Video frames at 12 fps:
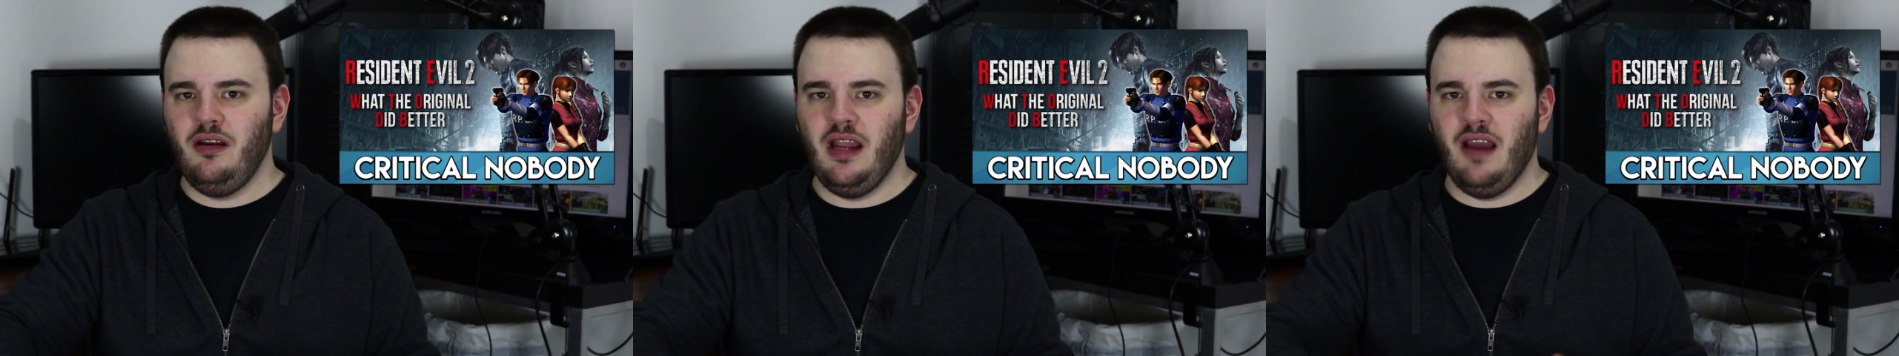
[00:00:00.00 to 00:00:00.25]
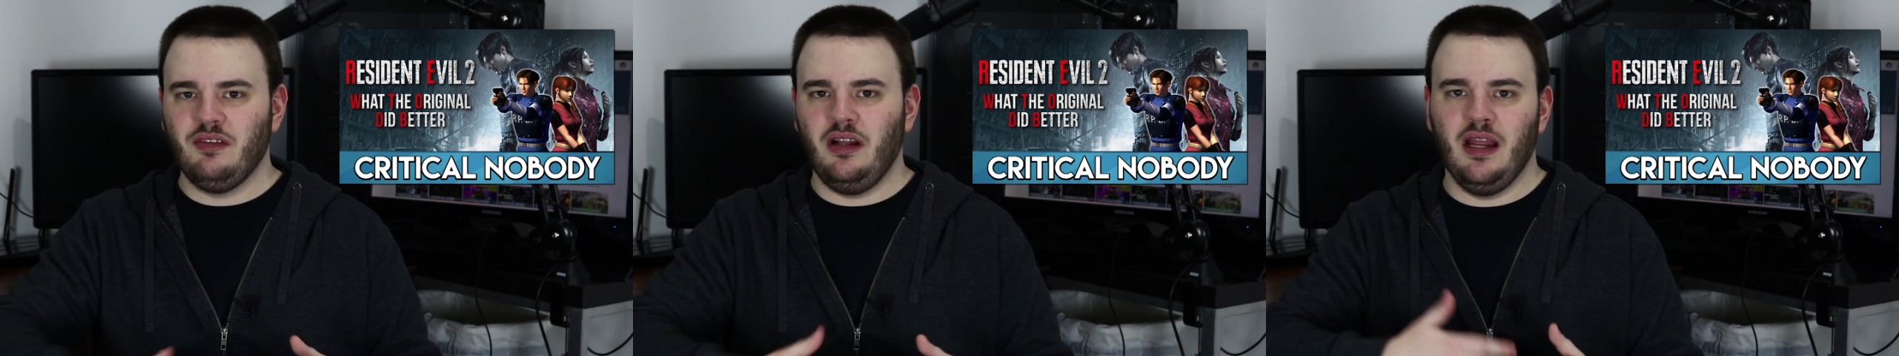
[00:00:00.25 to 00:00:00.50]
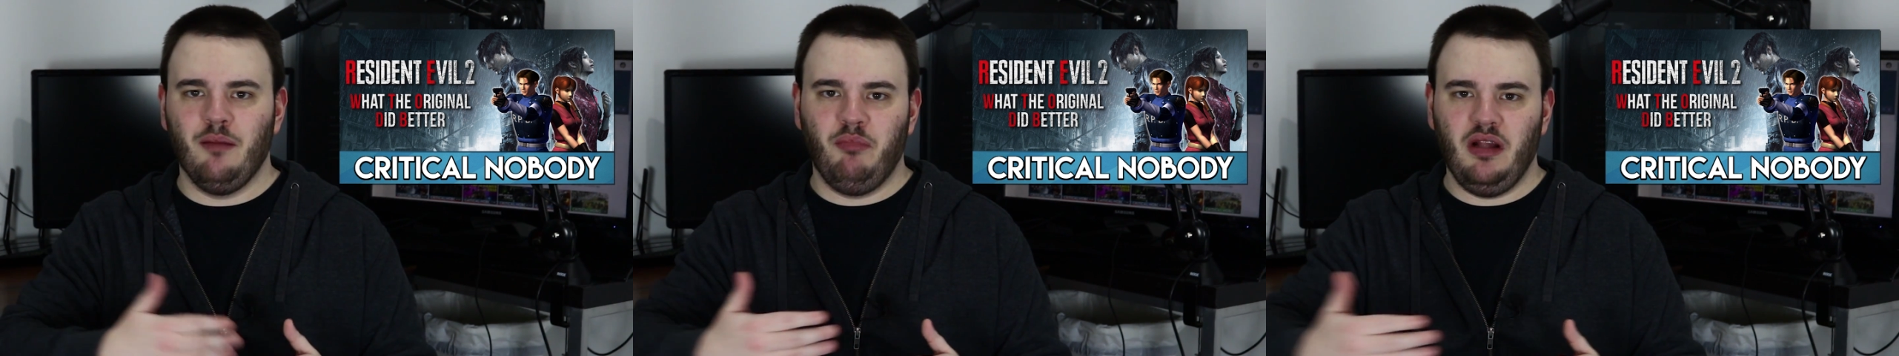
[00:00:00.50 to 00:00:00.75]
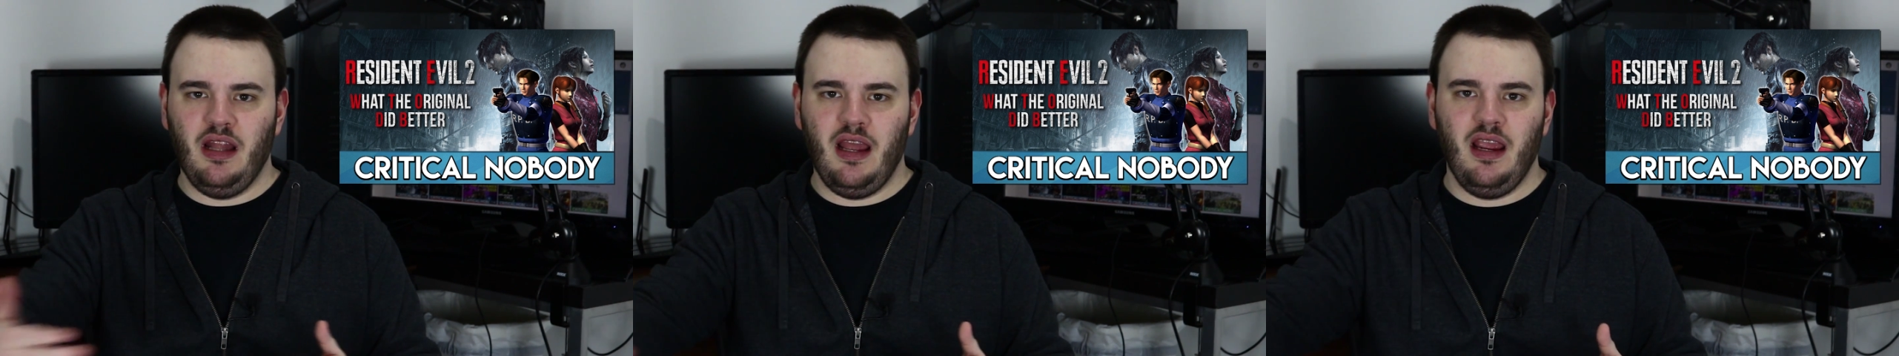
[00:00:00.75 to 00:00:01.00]
You have to like
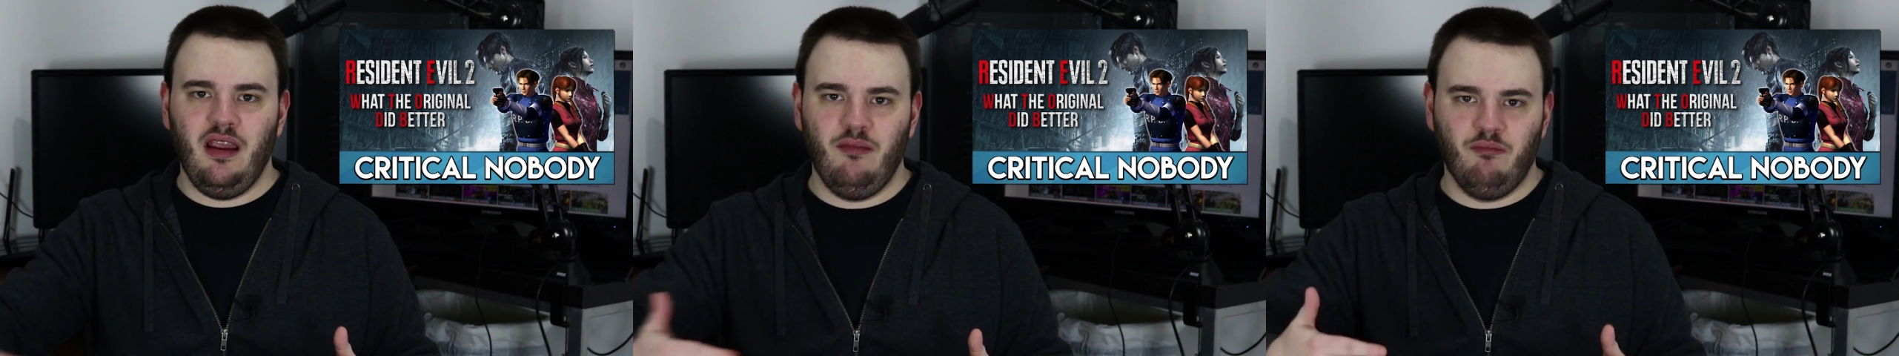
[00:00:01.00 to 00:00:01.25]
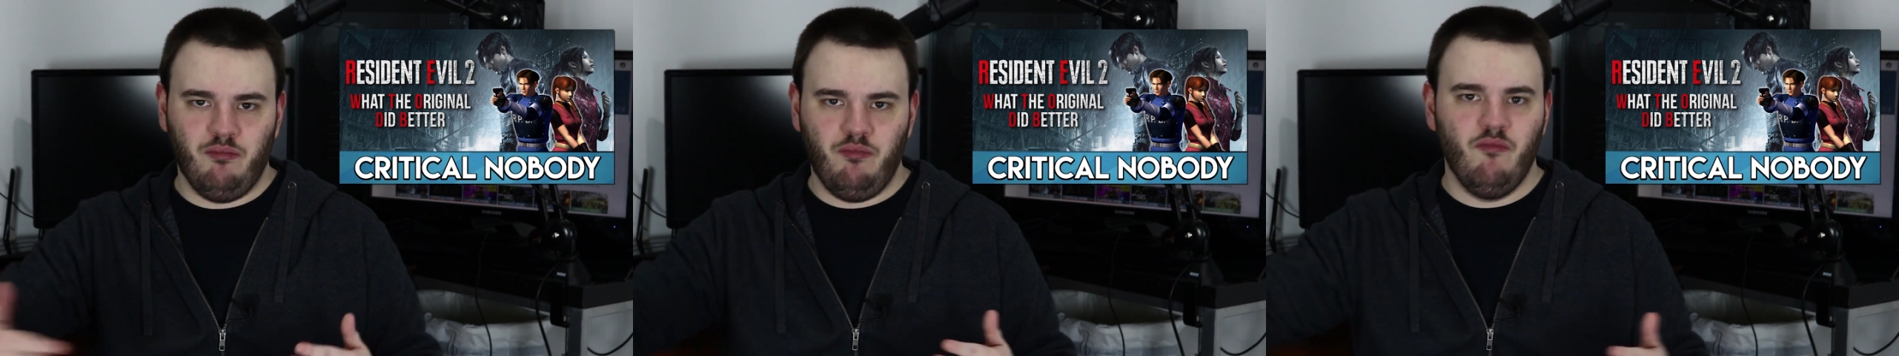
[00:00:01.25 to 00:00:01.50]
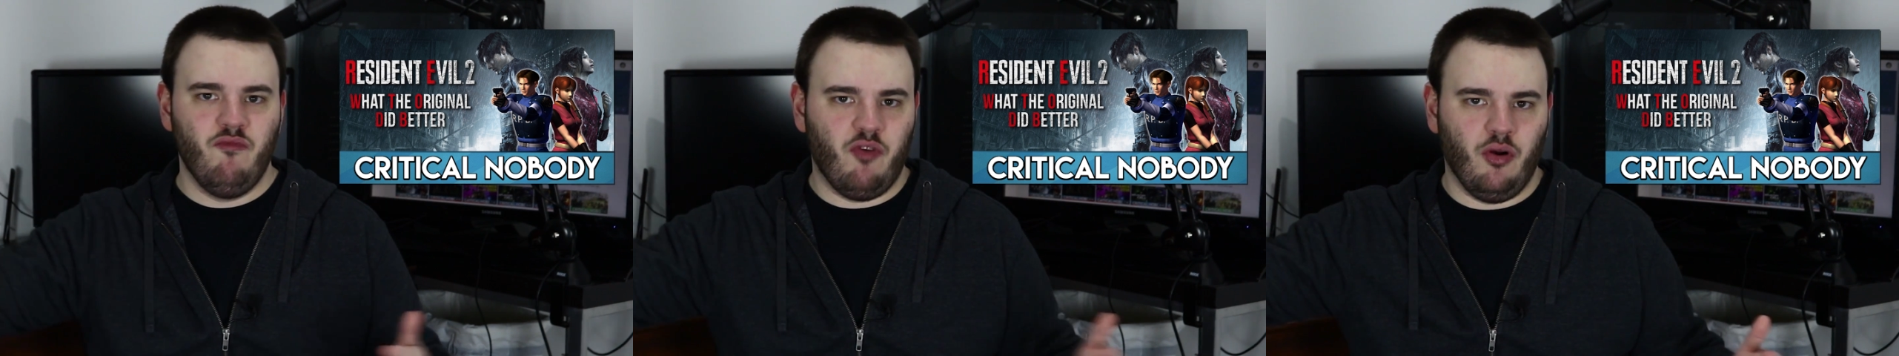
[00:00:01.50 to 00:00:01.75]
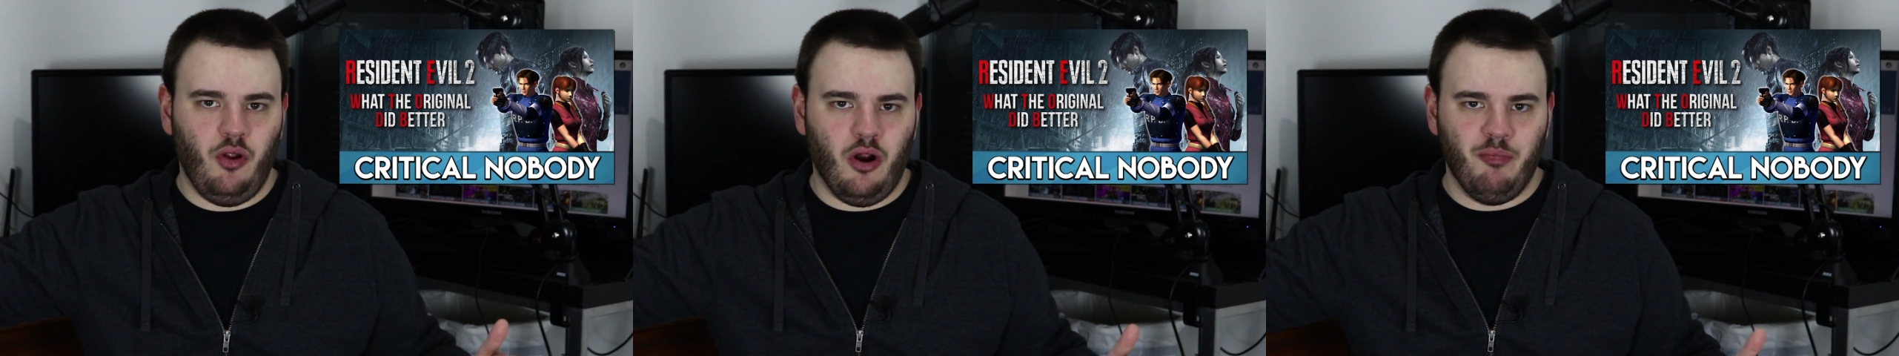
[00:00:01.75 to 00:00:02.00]
play for
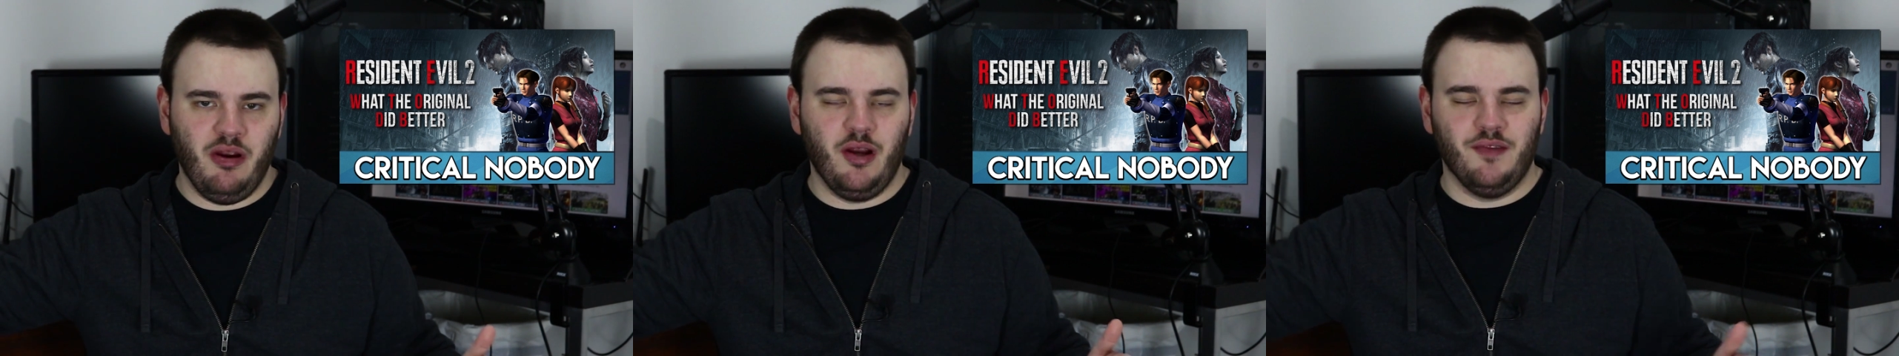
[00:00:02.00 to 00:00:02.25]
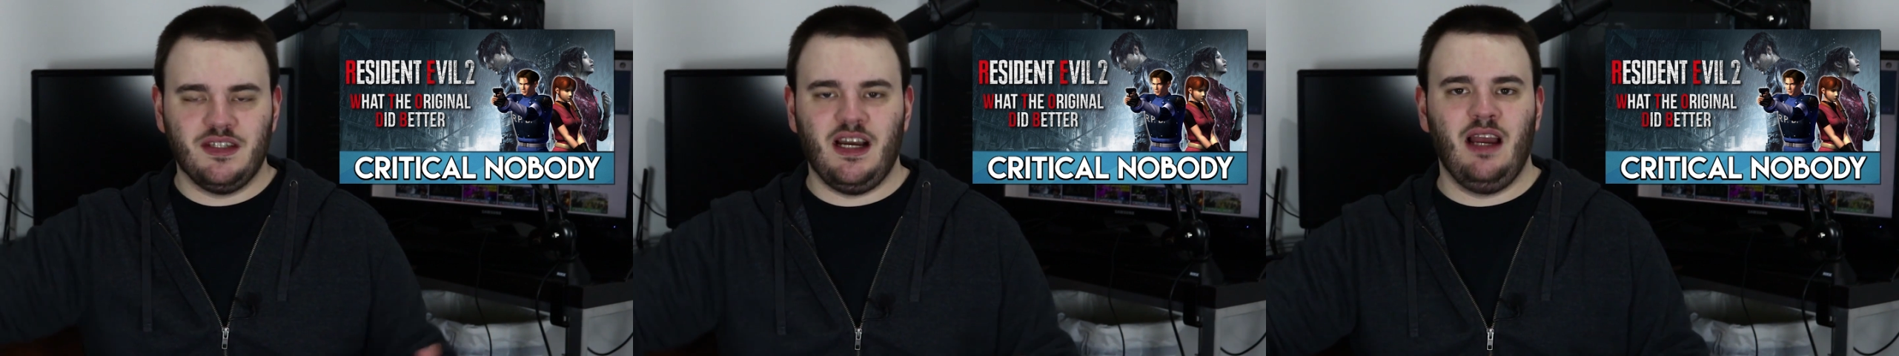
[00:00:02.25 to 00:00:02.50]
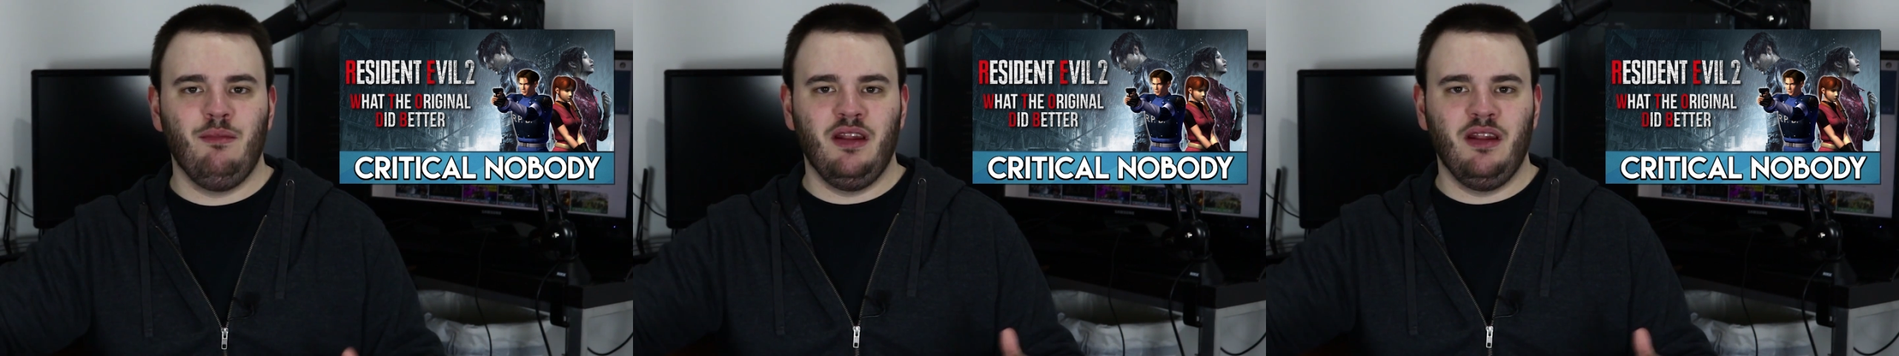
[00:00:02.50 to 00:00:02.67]
a long period of time,